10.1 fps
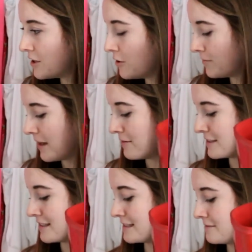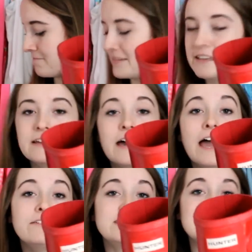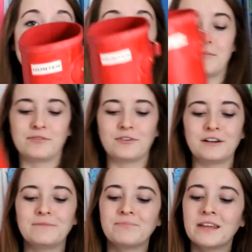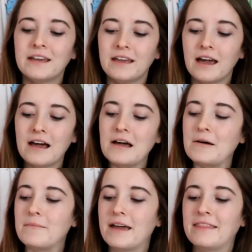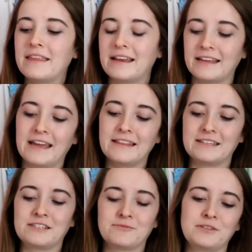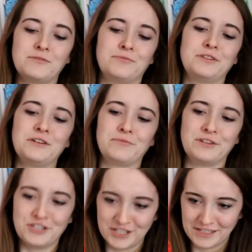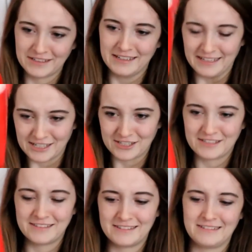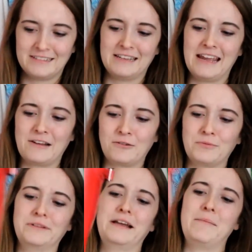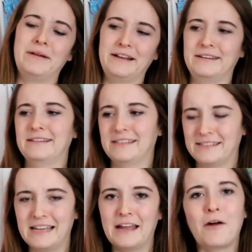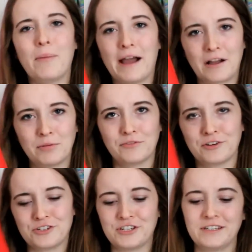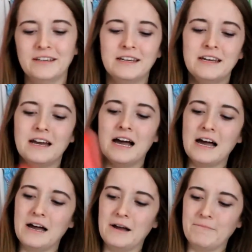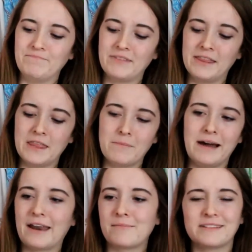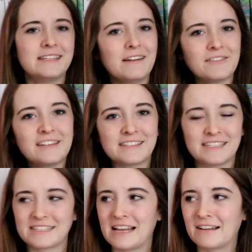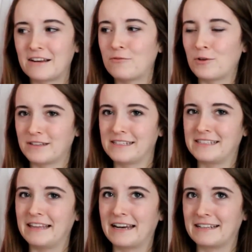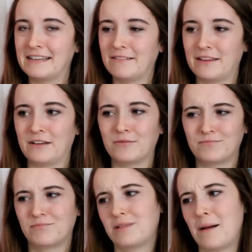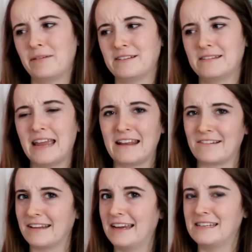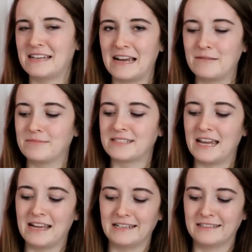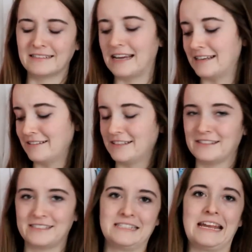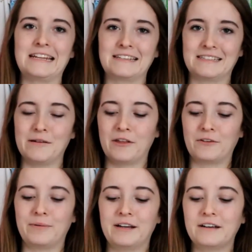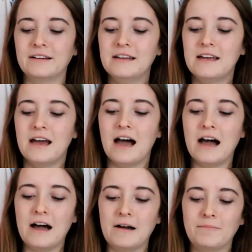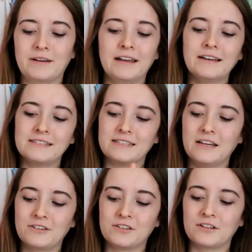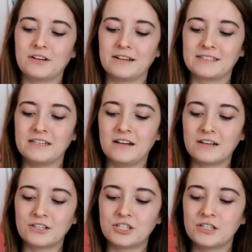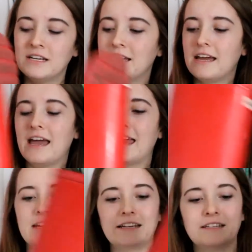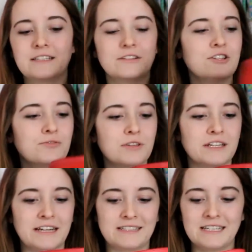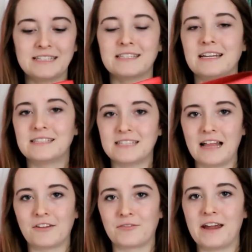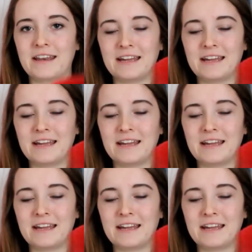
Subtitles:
Nope, that one doesn't. I haven't seen that before. And then again, this is really, really rigid. Like it just, the ankle will not bend. This is not a packable version. And then the bottom is not really as discolored. I've worn this a lot of like probably 8 or 9 times, and not nearly as stained as the other pair. But again, it says Hunter across the arch, and they're just really nice. The inside solid red.